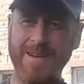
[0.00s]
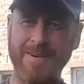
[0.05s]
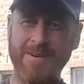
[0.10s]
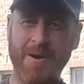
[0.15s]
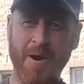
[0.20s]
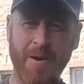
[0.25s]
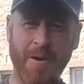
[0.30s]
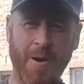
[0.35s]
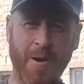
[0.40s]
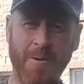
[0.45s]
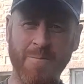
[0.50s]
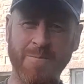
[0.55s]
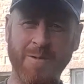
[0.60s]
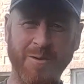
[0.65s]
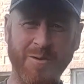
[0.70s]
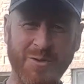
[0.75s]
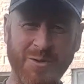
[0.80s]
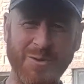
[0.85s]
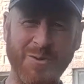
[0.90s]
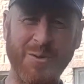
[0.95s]
Got home, I
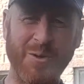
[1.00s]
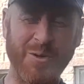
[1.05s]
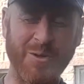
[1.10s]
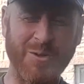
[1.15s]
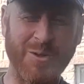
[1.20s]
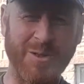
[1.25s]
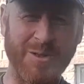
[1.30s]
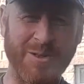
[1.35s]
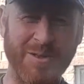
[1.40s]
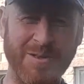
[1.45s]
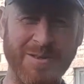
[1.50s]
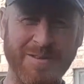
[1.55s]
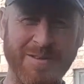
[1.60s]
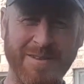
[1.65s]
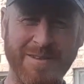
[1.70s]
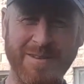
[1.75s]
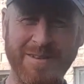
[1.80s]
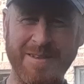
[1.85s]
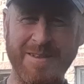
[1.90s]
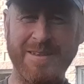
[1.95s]
was still gutted.
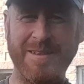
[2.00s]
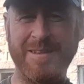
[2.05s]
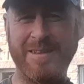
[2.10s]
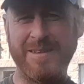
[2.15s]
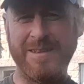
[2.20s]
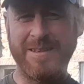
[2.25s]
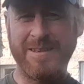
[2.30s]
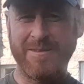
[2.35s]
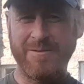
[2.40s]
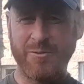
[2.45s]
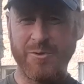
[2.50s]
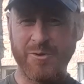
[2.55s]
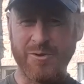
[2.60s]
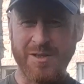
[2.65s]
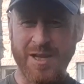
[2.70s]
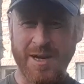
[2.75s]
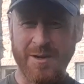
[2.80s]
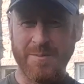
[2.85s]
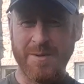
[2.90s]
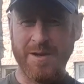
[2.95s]
Just
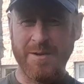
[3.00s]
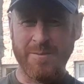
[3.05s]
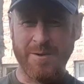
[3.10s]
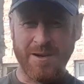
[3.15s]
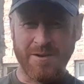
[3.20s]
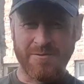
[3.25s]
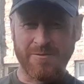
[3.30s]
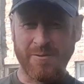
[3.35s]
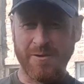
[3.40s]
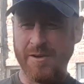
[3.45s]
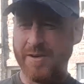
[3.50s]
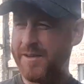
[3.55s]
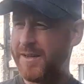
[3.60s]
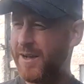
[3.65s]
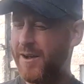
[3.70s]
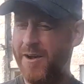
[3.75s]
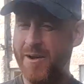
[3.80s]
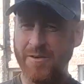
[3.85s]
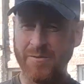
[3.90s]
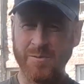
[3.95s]
had a bit of fun in the
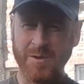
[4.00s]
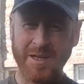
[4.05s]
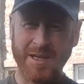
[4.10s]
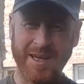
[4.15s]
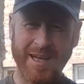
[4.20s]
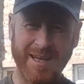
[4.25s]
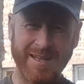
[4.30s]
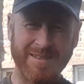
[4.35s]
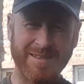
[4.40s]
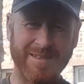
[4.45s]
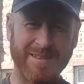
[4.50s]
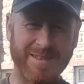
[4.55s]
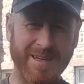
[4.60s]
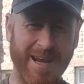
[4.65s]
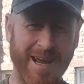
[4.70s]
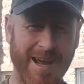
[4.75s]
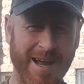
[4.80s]
garden with the kids.